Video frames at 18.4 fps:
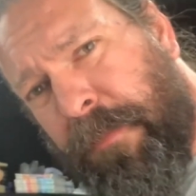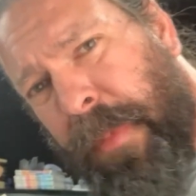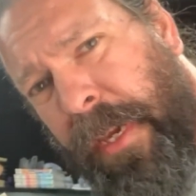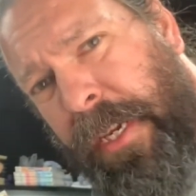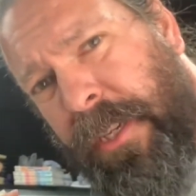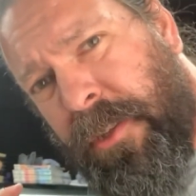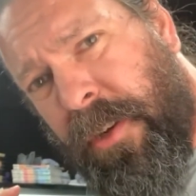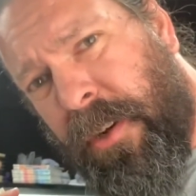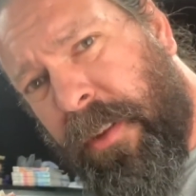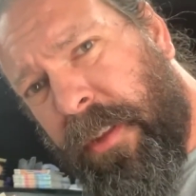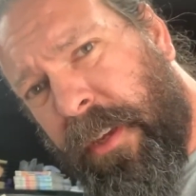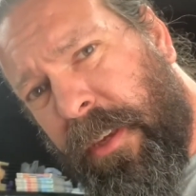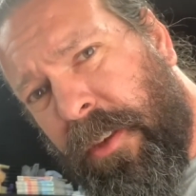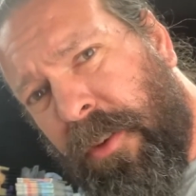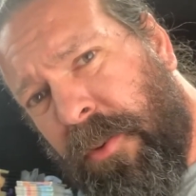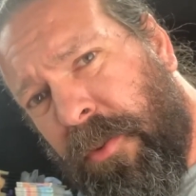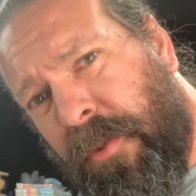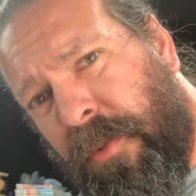Make sure that
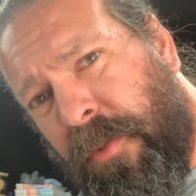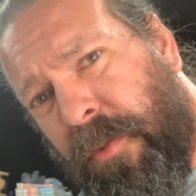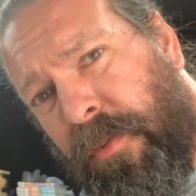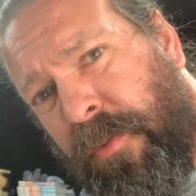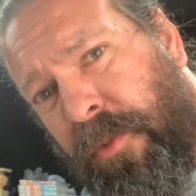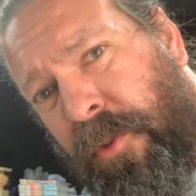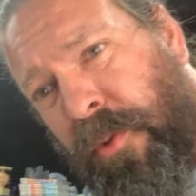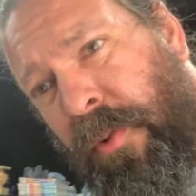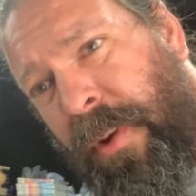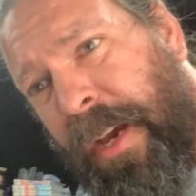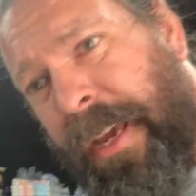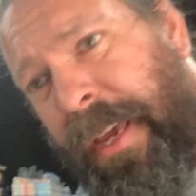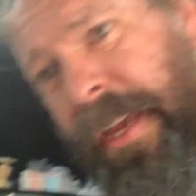you do not